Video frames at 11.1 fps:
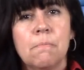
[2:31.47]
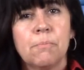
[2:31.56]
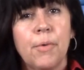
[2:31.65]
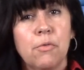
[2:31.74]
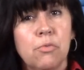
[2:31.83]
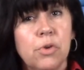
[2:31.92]

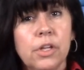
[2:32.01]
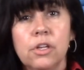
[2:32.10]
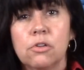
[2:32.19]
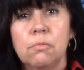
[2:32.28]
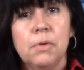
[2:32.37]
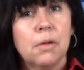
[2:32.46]
but really
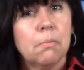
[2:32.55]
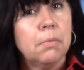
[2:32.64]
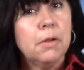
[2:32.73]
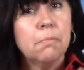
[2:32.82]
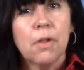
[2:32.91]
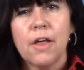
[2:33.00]
could be a
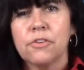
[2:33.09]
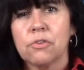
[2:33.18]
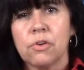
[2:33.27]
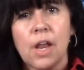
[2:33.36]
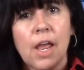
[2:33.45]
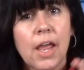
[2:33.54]
B plus or
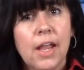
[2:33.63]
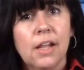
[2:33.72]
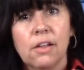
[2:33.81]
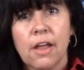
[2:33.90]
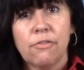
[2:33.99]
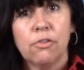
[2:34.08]
an A
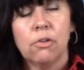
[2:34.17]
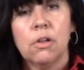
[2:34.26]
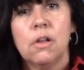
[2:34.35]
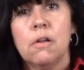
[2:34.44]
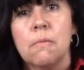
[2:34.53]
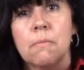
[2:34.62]
level
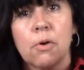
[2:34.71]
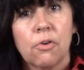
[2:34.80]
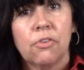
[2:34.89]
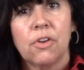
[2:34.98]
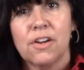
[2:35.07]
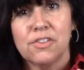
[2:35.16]

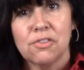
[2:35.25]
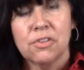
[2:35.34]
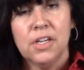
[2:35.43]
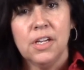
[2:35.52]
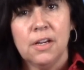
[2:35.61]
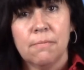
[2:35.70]
person on your
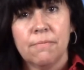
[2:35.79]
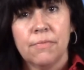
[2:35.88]
team?